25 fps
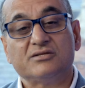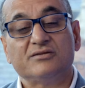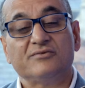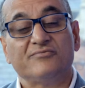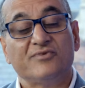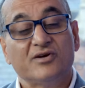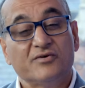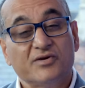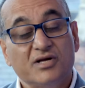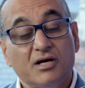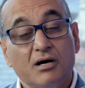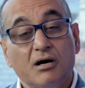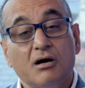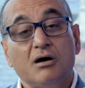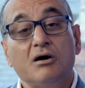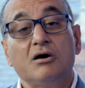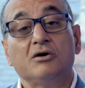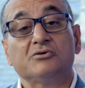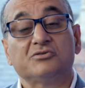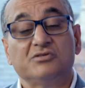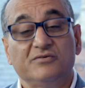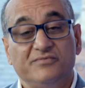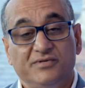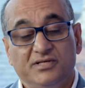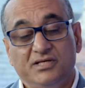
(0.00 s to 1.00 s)
to the very
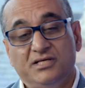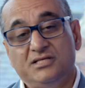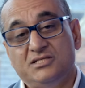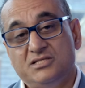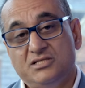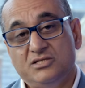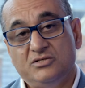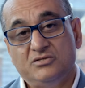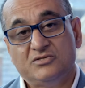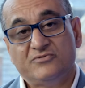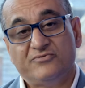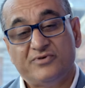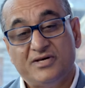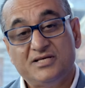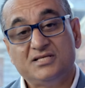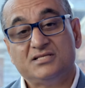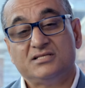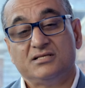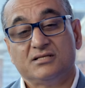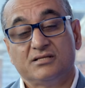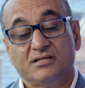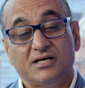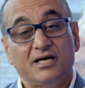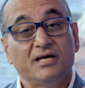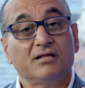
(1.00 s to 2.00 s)
heart of the issues
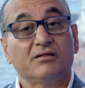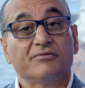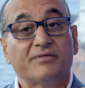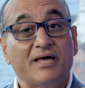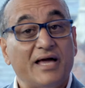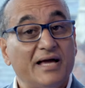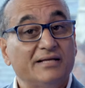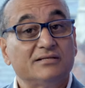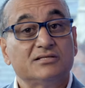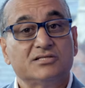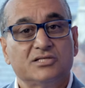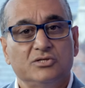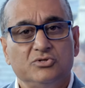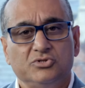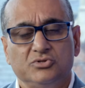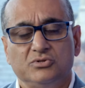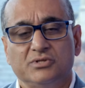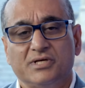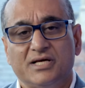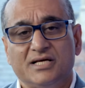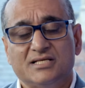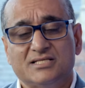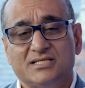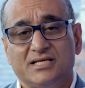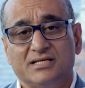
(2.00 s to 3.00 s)
facing the health and social
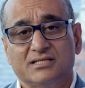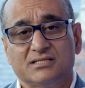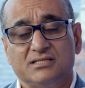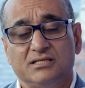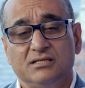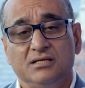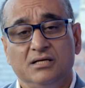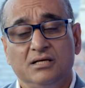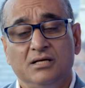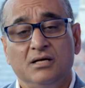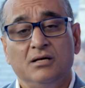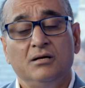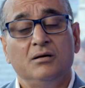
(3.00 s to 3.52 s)
care sector